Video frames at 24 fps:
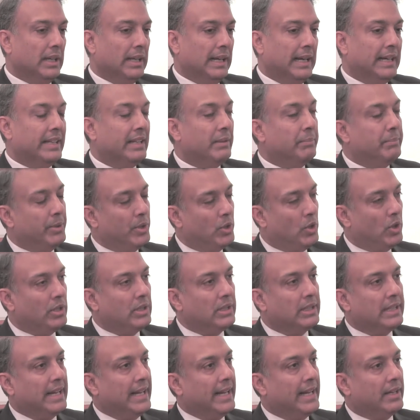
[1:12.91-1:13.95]
I think
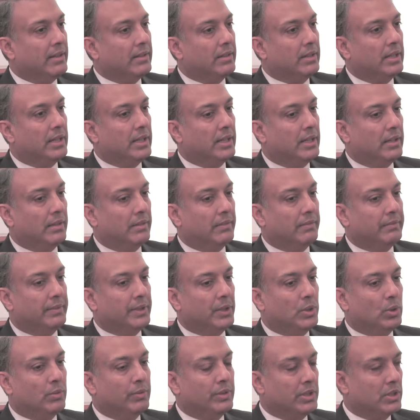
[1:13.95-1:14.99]
beyond that,
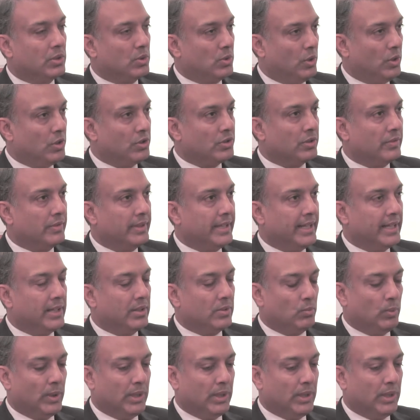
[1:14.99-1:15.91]
over the course of that